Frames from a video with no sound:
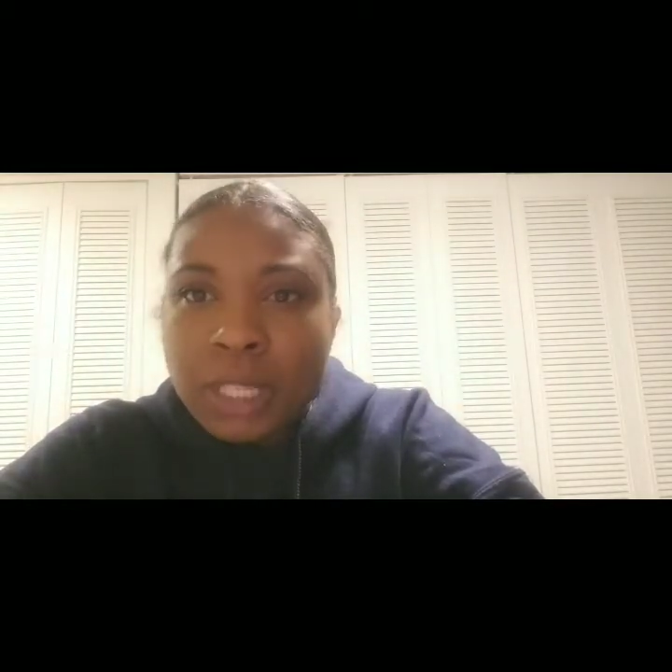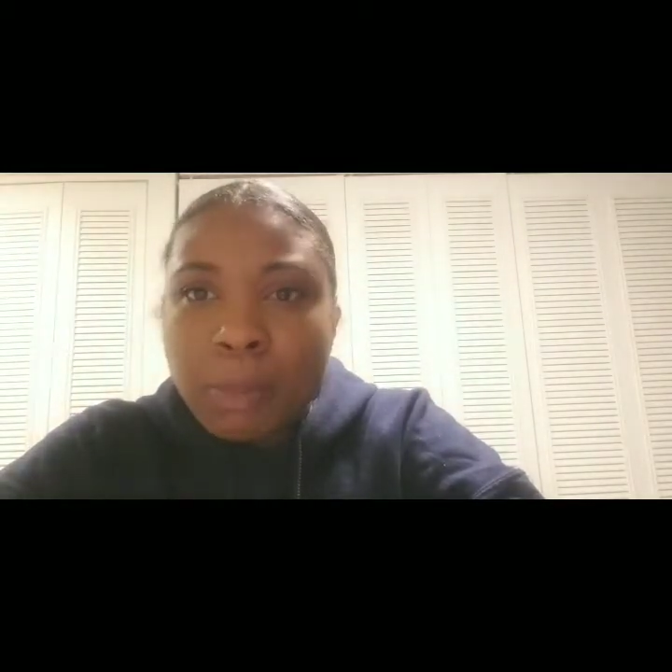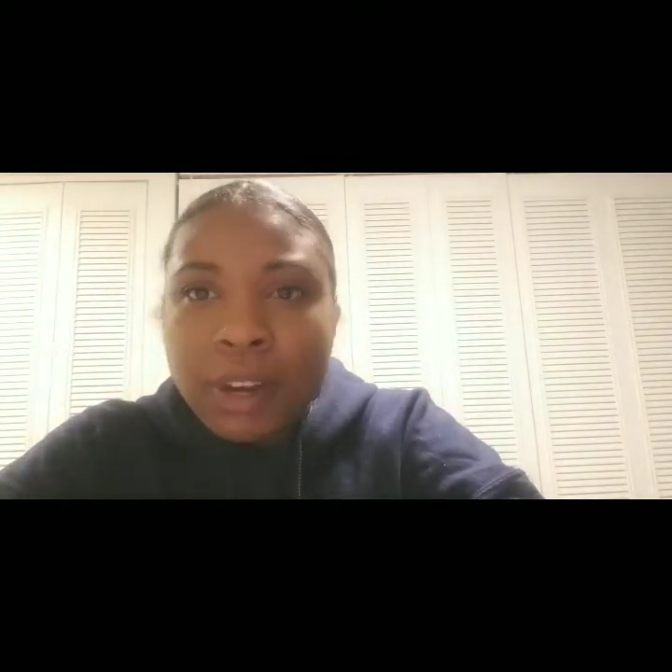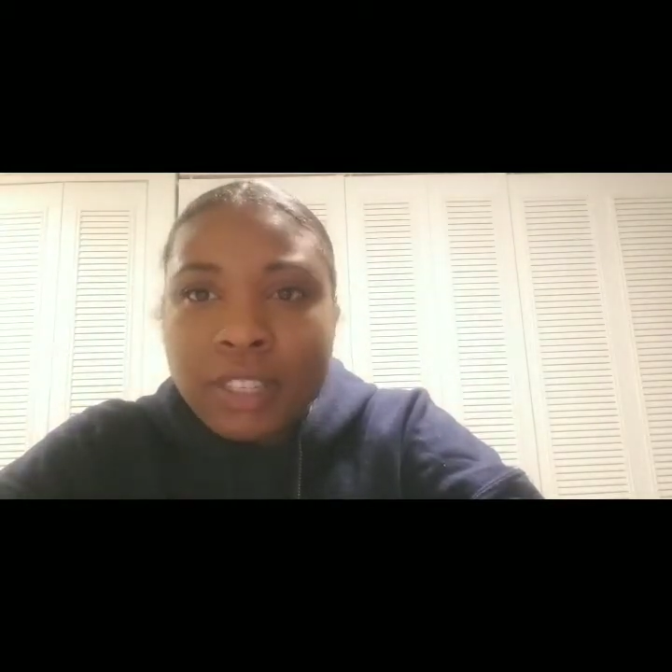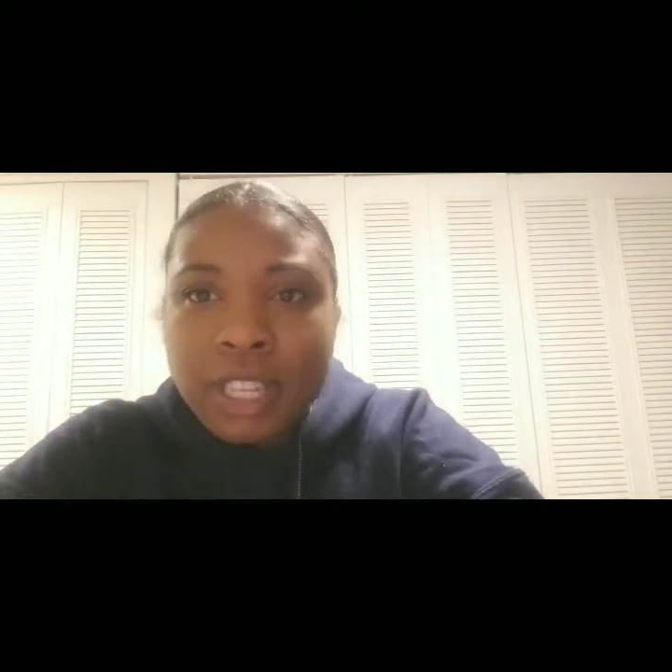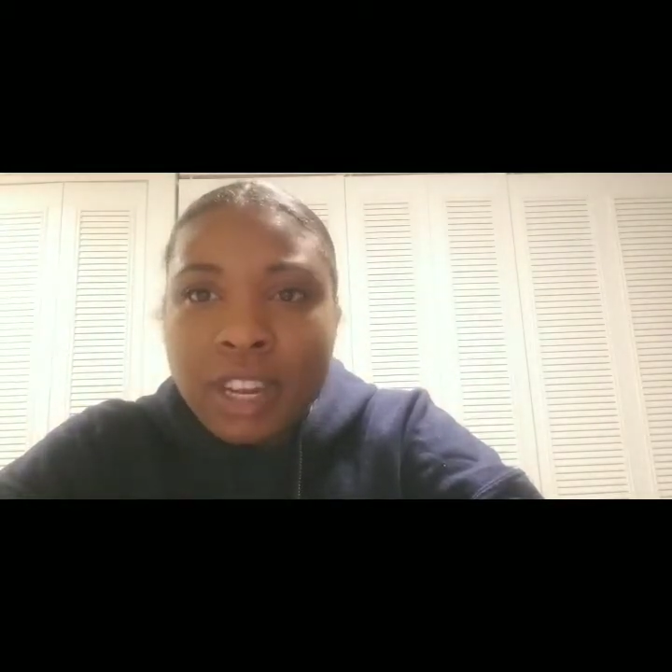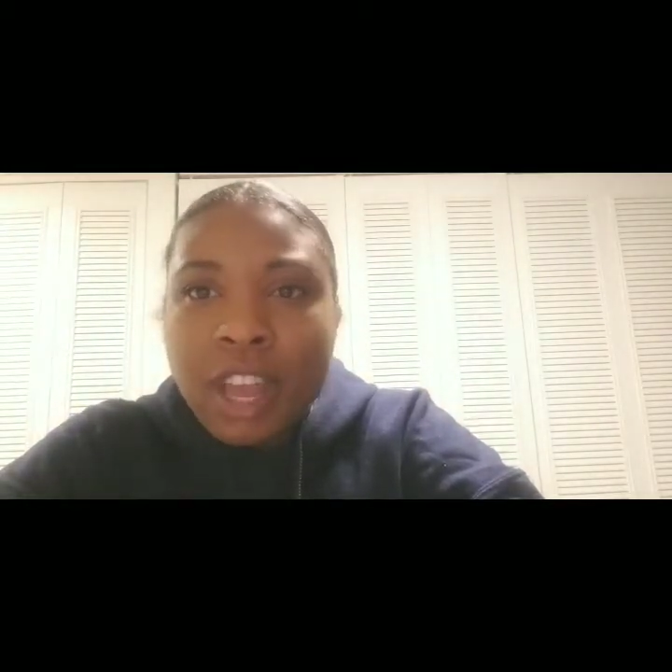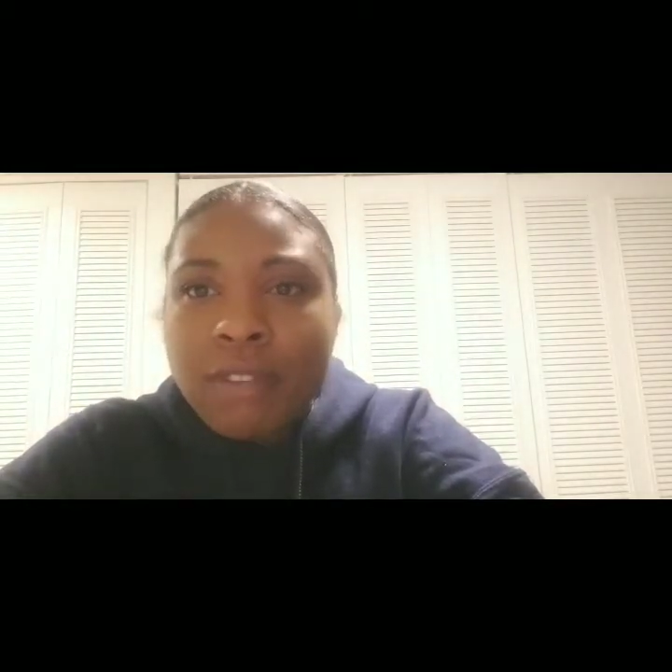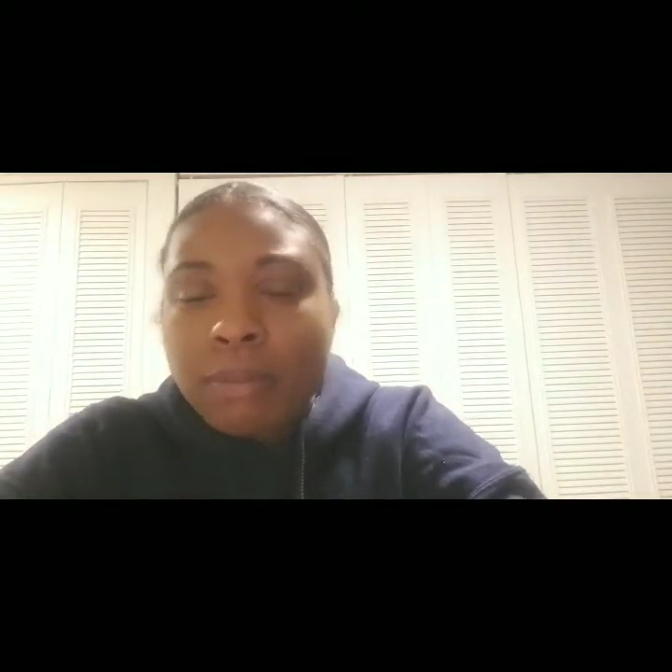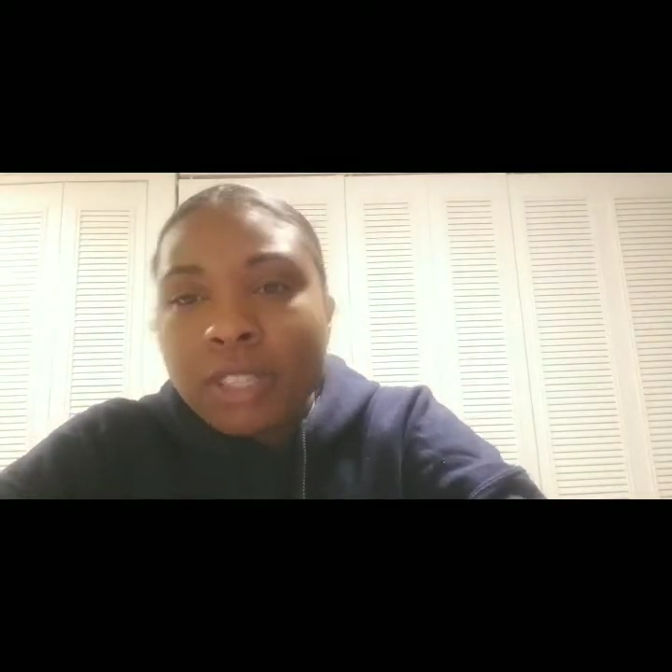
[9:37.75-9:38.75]
person
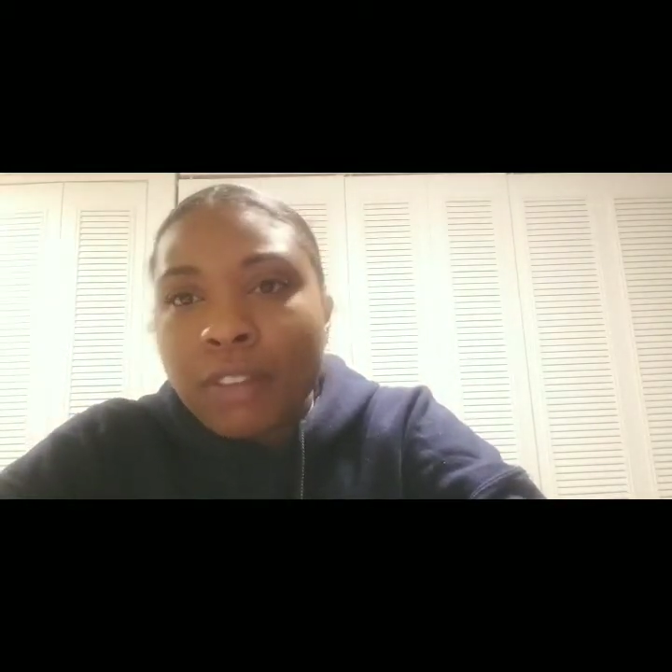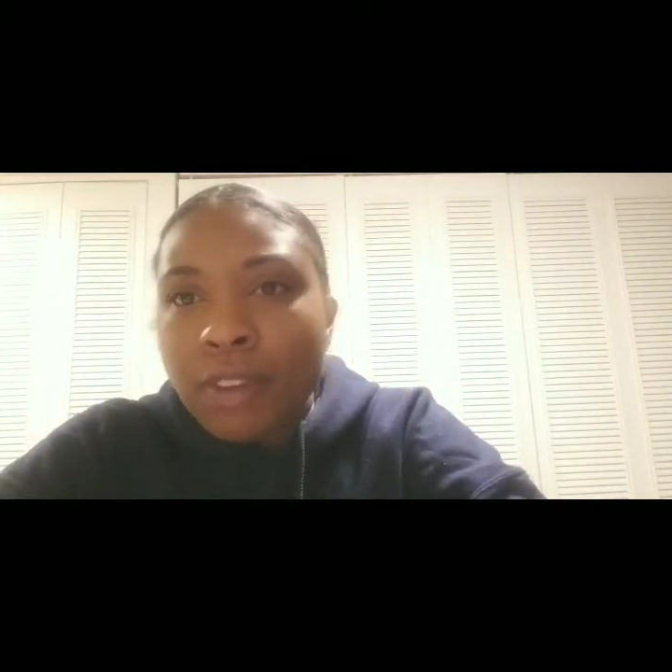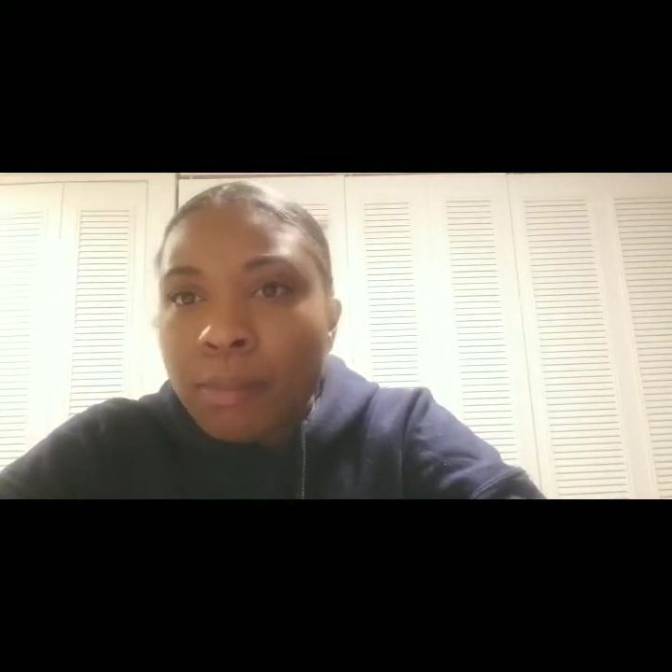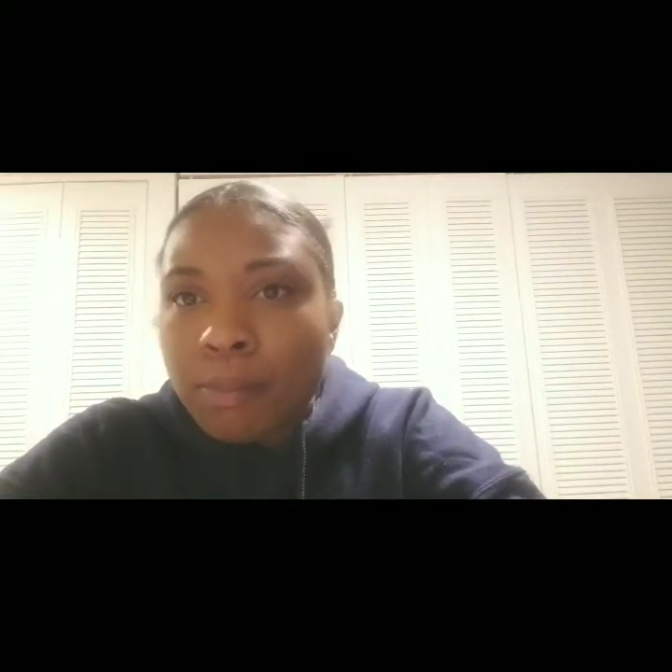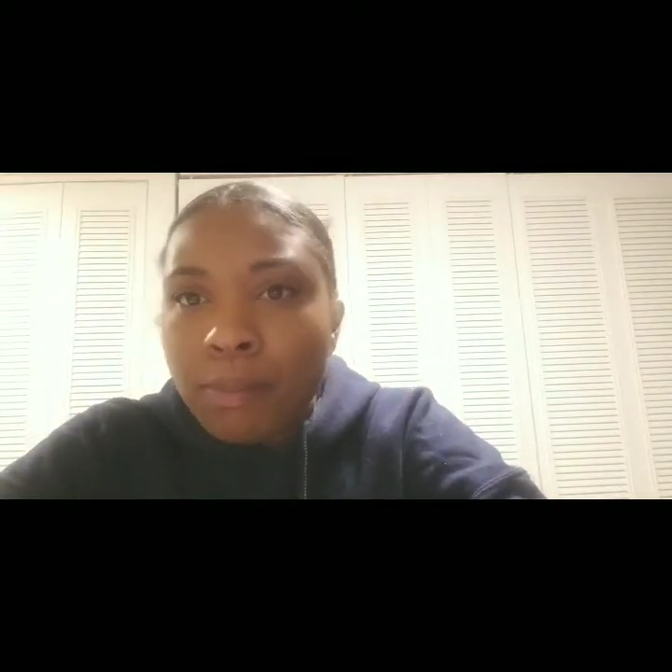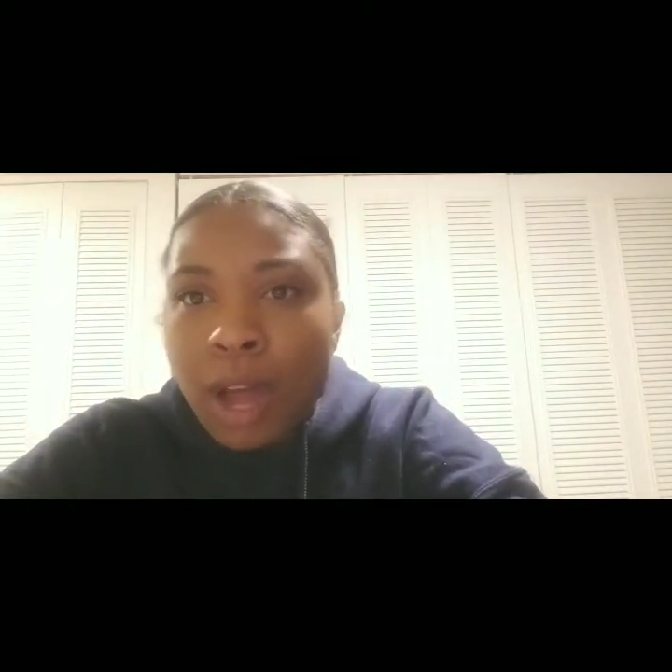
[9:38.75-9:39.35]
from different